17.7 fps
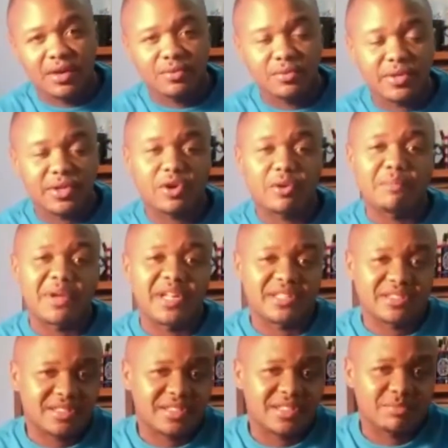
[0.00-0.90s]
we
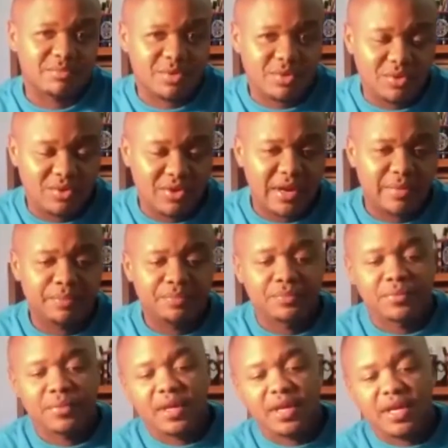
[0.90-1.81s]
commenced this program,
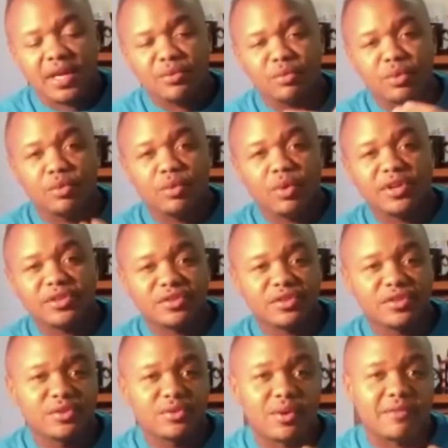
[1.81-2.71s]
and we want
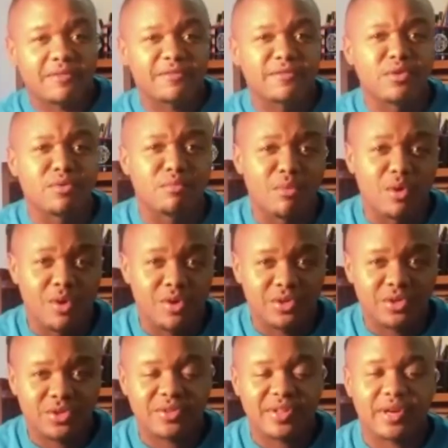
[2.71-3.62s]
to do a few
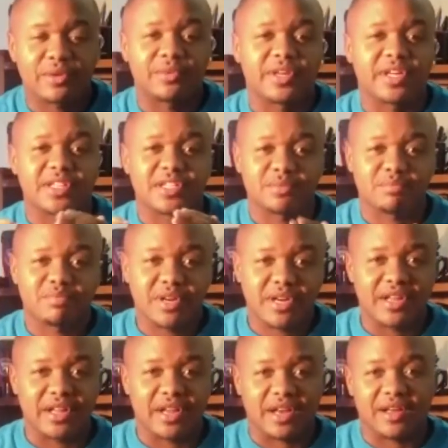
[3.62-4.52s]
more so that we can
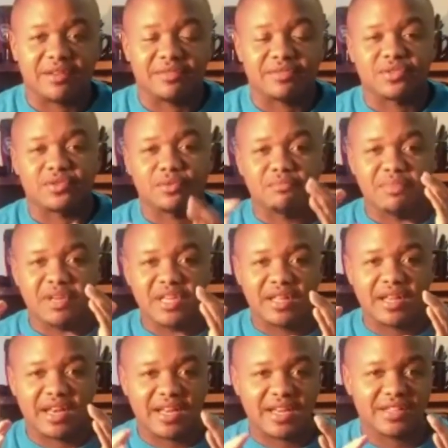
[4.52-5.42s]
spread the love. So Be
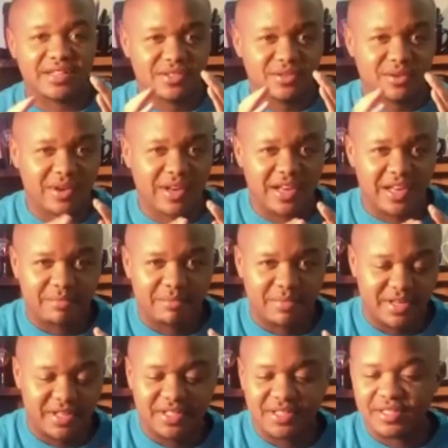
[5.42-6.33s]
the Light solar lamp
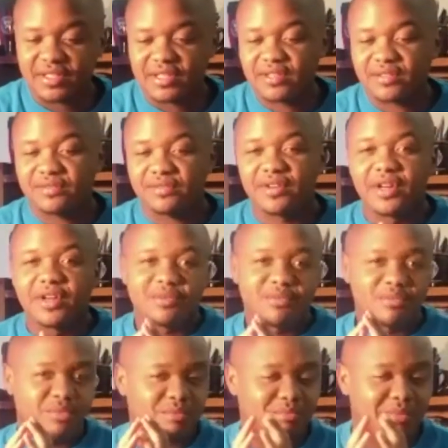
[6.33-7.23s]
initiative
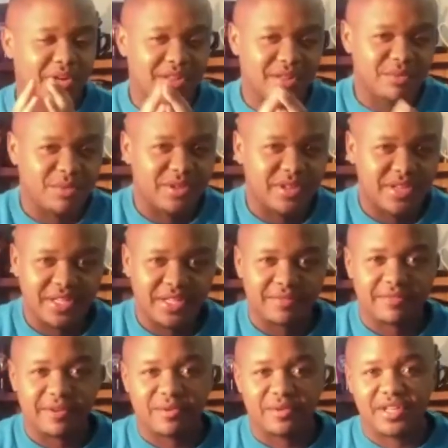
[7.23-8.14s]
by the Muthengi
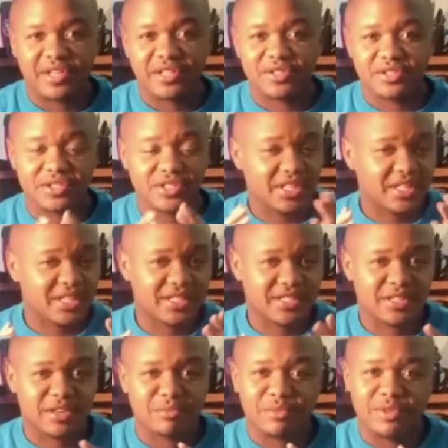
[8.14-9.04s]
Foundation. Check
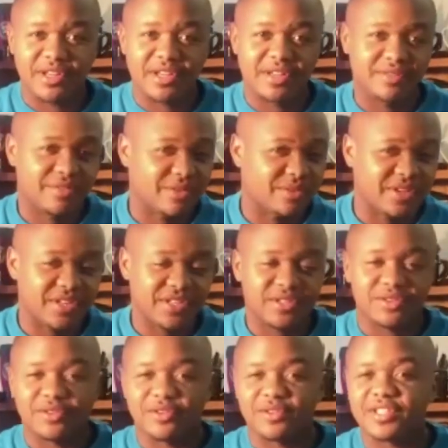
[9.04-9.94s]
us out, Muthengi
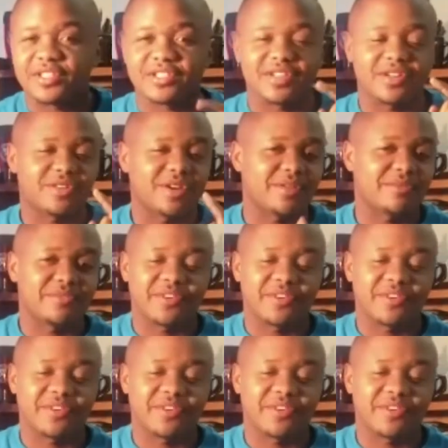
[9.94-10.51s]
Foundation, on Instagram,